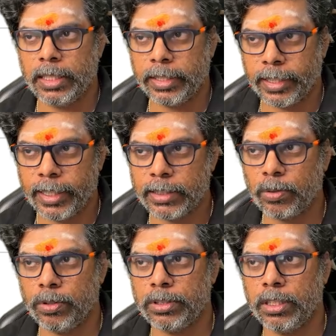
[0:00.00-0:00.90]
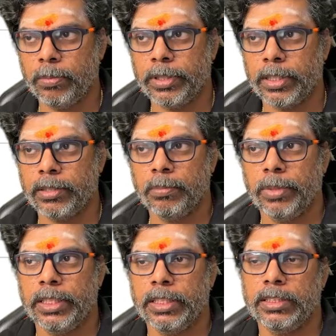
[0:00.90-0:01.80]
Trading Solution Limited,
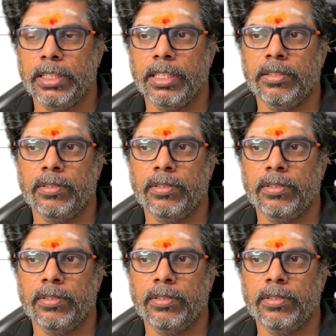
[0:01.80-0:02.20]
PTCL.